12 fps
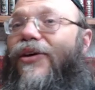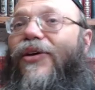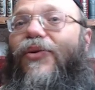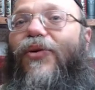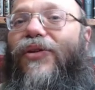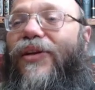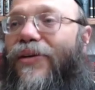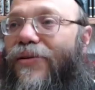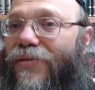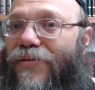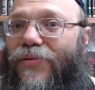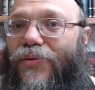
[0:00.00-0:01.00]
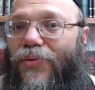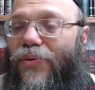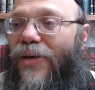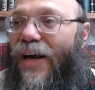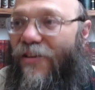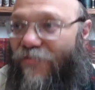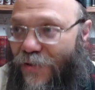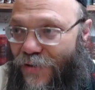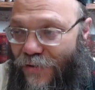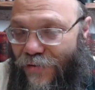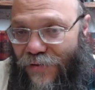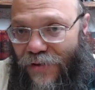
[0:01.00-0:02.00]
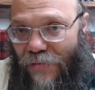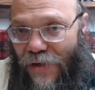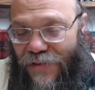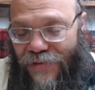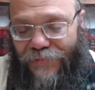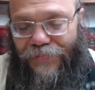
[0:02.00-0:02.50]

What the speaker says: You're holding 2.5 matzot, lamaisa.